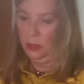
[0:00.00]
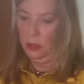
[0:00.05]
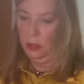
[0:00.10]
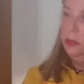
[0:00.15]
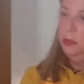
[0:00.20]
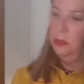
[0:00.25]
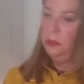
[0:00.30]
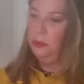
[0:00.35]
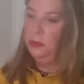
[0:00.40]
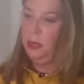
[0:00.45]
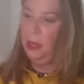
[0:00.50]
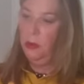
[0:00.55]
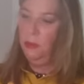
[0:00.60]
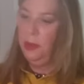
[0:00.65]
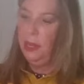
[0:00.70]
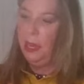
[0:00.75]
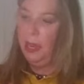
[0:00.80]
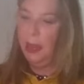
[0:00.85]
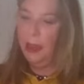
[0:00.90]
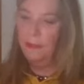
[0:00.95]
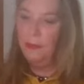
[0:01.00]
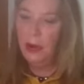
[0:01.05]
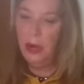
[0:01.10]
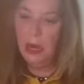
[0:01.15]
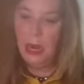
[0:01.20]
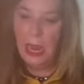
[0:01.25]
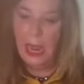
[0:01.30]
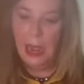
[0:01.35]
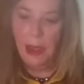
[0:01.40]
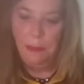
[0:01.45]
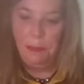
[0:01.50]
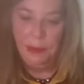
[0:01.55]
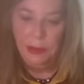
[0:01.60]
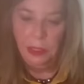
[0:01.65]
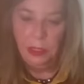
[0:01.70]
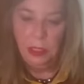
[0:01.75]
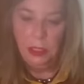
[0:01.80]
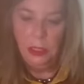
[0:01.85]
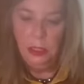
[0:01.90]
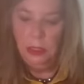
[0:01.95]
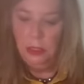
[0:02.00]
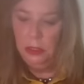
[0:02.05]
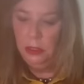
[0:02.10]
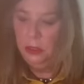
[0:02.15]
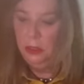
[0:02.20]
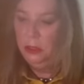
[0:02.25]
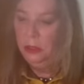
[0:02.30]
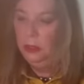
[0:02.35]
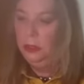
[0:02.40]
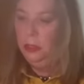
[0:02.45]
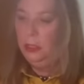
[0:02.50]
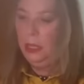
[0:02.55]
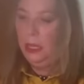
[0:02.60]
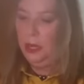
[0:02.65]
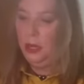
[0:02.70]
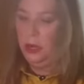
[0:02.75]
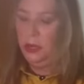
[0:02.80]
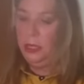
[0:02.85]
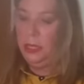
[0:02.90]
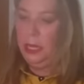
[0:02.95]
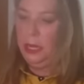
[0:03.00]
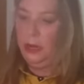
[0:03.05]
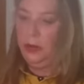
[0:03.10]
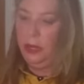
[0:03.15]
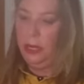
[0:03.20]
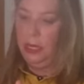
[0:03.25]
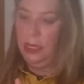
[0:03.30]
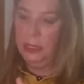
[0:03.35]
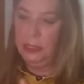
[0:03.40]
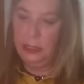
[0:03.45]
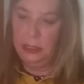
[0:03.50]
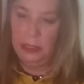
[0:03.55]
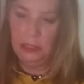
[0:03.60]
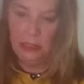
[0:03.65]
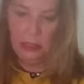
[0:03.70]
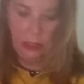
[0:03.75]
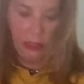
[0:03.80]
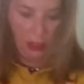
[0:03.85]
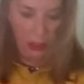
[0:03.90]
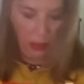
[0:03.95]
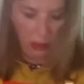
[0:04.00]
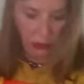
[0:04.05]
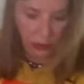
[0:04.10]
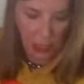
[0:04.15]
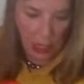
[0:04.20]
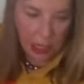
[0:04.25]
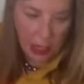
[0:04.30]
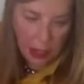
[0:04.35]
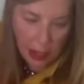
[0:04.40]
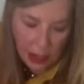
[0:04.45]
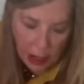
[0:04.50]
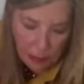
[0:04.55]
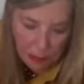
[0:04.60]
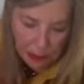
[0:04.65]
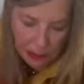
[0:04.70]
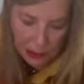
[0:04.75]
So now we have our apple and our carrots all grated up.